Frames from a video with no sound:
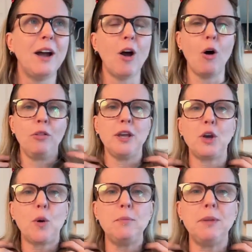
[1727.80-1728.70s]
all the
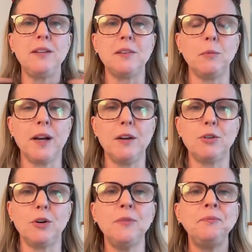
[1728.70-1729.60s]
equipment and
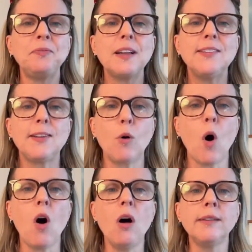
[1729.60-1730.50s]
whatever. So
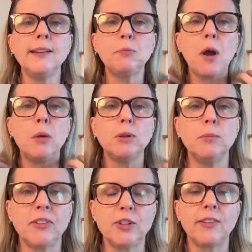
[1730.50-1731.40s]
all these
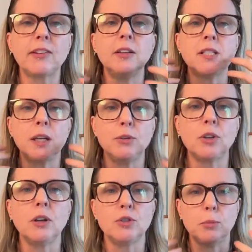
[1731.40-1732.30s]
problems just continue to
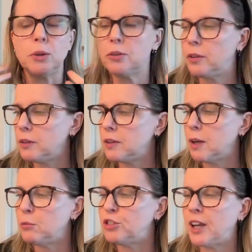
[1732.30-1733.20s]
contribute to the
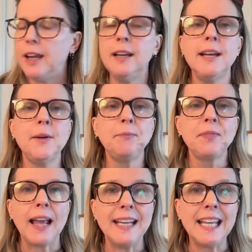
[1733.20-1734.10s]
TMJ.
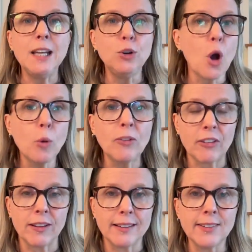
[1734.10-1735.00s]
And he knows
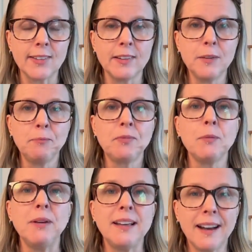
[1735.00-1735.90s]
this
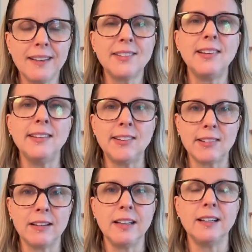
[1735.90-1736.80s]
because he
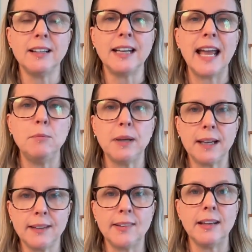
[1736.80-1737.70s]
studied it and
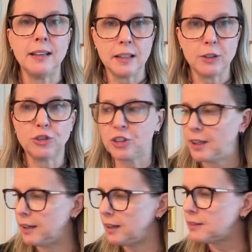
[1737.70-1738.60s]
because he niched
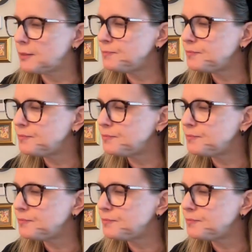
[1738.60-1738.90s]
in it.